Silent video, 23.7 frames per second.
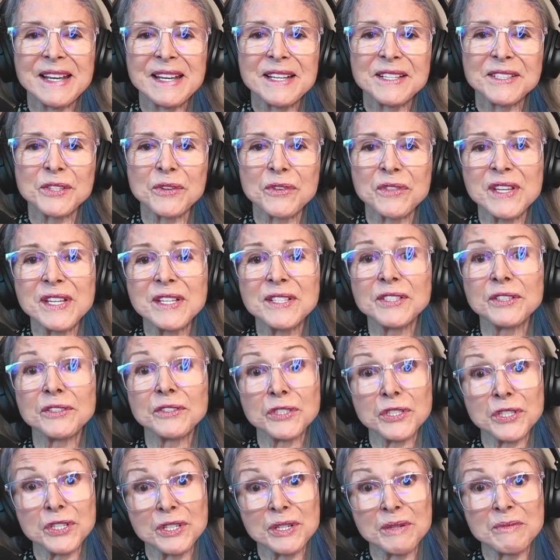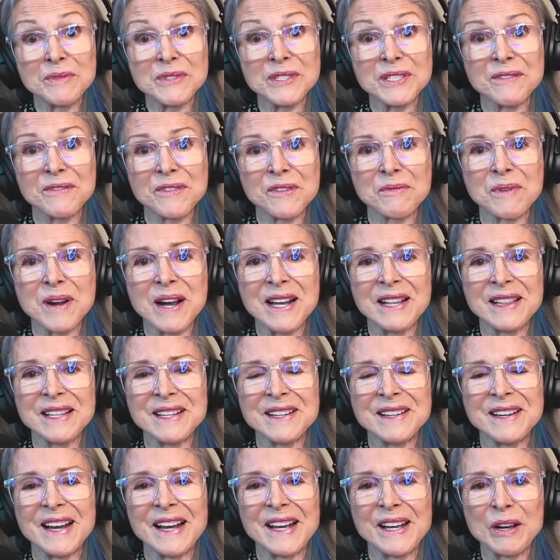So these are terms of the
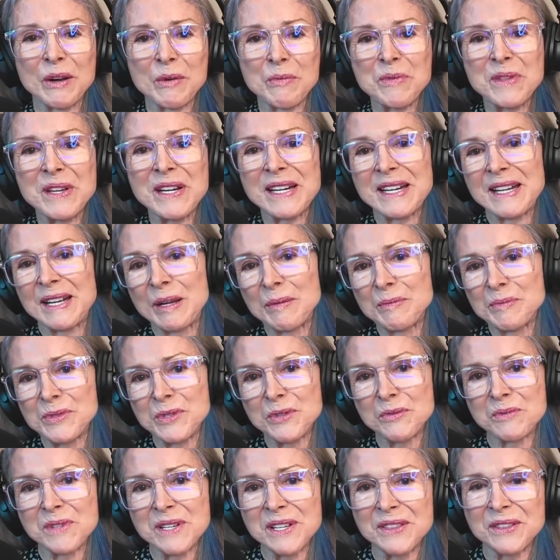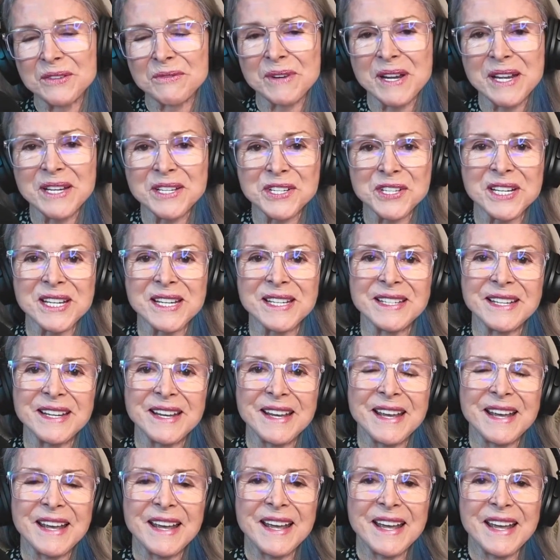RILA. I hope that it helps you read the rate sheet,
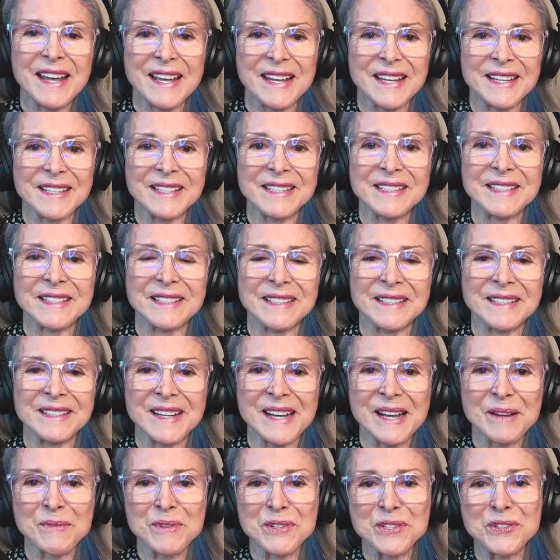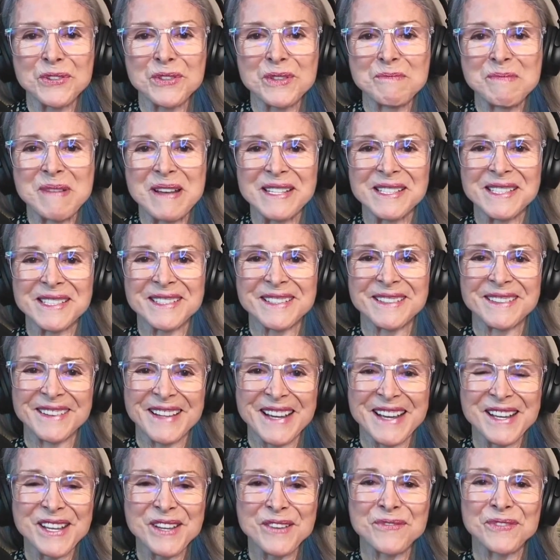and I wish you the best.
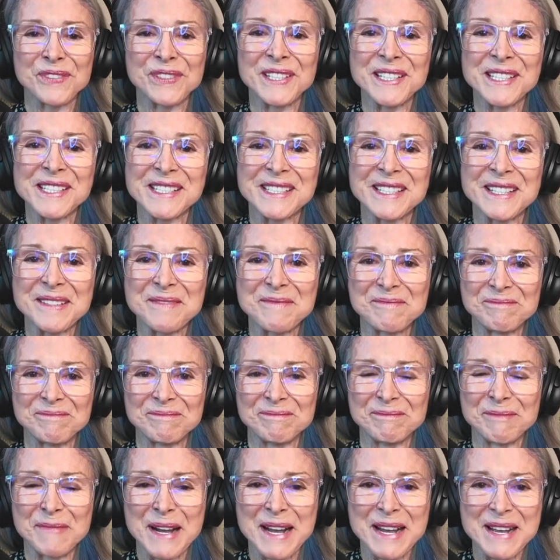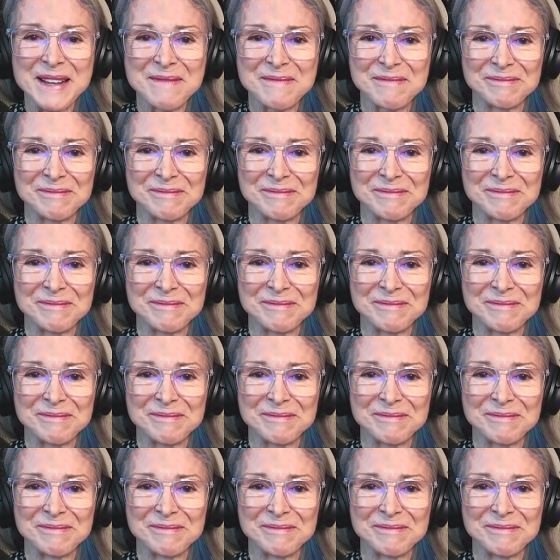Thank you for listening. Bye.